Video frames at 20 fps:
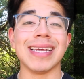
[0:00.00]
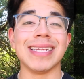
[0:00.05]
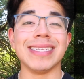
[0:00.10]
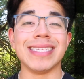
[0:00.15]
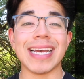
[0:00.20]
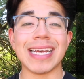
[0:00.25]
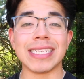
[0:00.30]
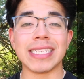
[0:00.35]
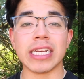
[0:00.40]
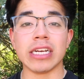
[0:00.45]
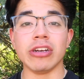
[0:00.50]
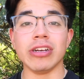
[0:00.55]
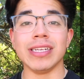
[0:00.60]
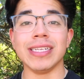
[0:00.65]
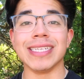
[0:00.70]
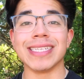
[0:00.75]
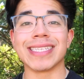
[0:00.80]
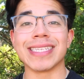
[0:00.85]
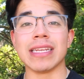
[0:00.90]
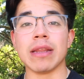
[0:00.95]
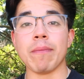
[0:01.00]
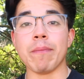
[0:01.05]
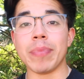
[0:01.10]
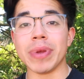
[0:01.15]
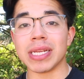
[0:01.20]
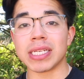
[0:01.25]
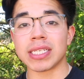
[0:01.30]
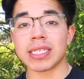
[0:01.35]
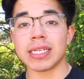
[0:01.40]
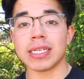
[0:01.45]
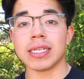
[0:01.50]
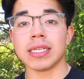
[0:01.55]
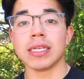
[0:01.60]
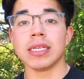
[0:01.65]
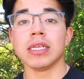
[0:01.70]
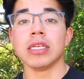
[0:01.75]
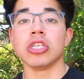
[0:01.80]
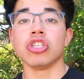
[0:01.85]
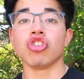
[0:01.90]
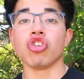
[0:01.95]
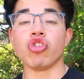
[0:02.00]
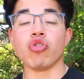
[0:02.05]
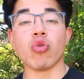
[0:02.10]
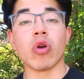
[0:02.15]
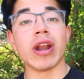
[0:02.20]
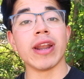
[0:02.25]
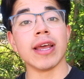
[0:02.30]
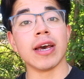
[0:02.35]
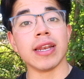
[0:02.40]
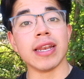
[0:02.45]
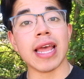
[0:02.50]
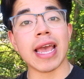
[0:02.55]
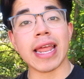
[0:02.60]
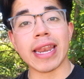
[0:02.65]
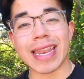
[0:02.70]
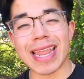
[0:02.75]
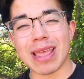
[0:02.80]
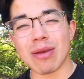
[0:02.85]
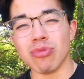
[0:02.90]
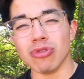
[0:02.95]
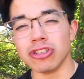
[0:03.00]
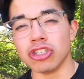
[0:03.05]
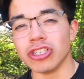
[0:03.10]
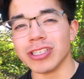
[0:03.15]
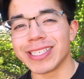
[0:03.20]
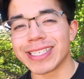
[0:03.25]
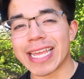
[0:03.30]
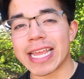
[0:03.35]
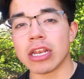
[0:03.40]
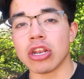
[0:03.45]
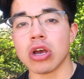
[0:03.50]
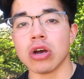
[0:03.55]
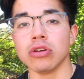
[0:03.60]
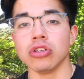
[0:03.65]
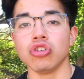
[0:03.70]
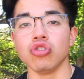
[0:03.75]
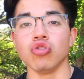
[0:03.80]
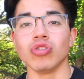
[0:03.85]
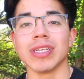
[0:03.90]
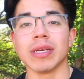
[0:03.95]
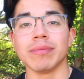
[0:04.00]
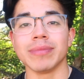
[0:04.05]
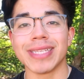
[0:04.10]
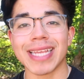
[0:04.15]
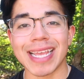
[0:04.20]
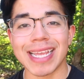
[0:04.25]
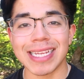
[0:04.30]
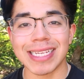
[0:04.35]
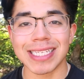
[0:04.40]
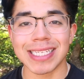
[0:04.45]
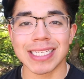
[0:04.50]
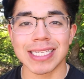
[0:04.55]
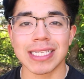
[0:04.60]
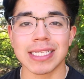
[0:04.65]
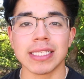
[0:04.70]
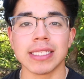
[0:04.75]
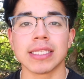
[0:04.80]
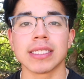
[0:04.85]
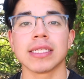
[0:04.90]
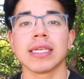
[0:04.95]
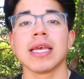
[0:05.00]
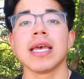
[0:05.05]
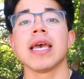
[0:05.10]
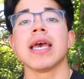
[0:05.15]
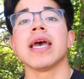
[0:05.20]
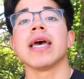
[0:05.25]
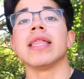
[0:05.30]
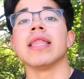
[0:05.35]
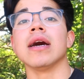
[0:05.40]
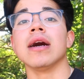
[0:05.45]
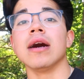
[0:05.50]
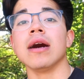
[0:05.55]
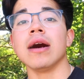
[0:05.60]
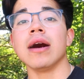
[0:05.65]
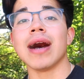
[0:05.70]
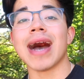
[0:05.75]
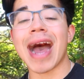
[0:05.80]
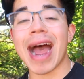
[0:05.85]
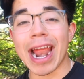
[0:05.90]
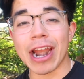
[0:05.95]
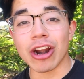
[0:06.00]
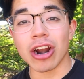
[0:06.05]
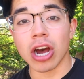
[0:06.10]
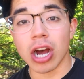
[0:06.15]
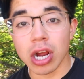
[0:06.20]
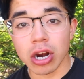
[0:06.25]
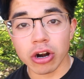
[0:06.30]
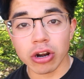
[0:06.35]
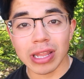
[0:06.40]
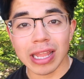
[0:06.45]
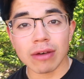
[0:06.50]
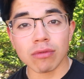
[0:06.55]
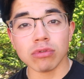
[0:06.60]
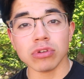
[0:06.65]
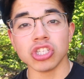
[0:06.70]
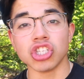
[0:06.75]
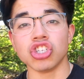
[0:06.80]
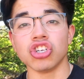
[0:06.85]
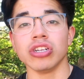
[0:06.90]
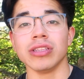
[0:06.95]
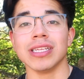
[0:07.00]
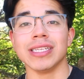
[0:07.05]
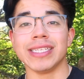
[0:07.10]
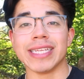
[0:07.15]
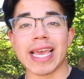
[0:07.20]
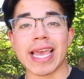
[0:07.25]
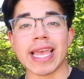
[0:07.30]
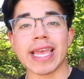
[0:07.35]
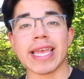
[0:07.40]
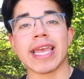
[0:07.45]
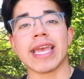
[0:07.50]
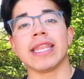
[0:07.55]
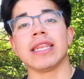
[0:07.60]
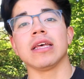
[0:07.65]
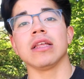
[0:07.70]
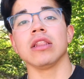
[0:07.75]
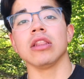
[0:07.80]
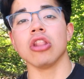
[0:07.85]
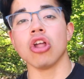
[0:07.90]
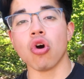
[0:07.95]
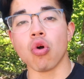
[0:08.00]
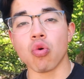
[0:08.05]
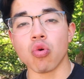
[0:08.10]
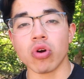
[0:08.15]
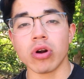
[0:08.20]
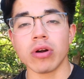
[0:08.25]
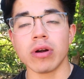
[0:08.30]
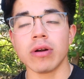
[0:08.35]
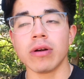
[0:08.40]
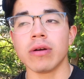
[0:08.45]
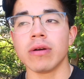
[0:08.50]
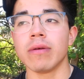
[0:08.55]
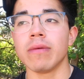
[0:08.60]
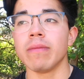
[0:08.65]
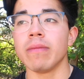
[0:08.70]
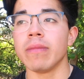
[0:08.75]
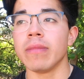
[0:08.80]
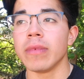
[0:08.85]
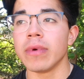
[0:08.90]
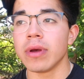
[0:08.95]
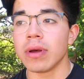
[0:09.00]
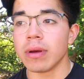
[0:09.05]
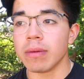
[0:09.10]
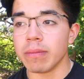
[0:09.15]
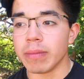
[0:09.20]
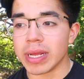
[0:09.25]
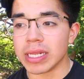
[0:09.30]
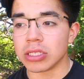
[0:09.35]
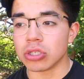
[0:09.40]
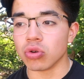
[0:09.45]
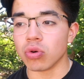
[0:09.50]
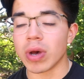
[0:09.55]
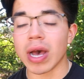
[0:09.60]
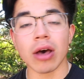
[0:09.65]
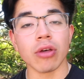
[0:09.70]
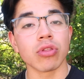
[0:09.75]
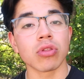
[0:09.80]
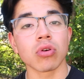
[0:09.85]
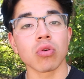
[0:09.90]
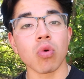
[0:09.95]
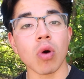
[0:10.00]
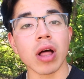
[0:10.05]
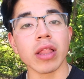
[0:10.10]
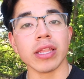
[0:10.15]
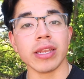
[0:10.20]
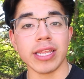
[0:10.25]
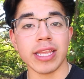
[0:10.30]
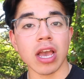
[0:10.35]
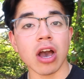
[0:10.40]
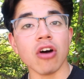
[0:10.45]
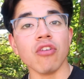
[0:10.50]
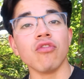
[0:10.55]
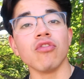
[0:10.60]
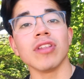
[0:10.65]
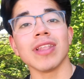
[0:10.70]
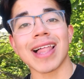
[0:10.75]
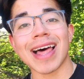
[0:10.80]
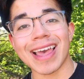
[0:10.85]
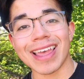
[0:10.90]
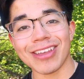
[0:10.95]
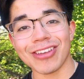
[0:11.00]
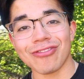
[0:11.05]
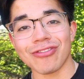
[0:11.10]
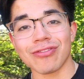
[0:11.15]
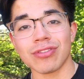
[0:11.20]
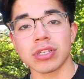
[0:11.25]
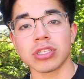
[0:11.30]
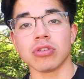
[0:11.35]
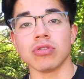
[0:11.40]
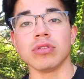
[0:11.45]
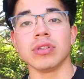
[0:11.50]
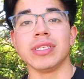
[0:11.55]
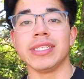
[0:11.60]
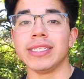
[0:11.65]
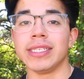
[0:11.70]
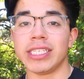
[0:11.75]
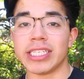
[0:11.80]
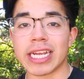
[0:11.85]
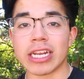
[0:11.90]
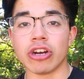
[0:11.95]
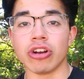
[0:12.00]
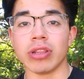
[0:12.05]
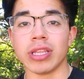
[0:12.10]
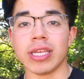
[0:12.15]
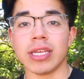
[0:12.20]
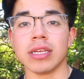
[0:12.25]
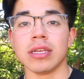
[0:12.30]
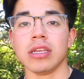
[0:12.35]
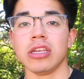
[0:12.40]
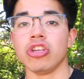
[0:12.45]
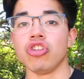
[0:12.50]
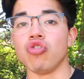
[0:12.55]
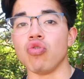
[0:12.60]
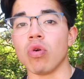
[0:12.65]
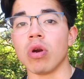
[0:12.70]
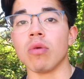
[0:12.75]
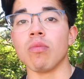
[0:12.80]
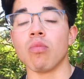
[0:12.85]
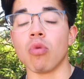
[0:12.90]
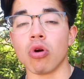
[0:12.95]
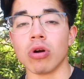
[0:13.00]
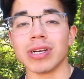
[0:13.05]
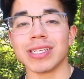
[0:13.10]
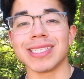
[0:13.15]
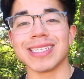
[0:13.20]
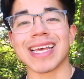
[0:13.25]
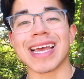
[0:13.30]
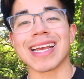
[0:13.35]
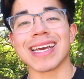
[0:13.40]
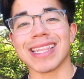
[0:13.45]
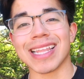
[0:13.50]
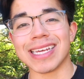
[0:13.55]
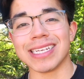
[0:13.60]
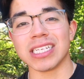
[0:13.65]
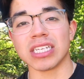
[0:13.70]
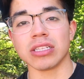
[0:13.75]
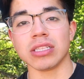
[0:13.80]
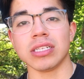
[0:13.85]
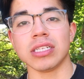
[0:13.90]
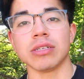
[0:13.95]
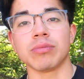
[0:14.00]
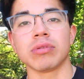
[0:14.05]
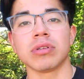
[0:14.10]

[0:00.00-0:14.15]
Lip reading: dietary disinhibition, so you are unable to say no to temptations, higher hunger levels during the day, and a lower mental health quality of life. So generally you are more psychologically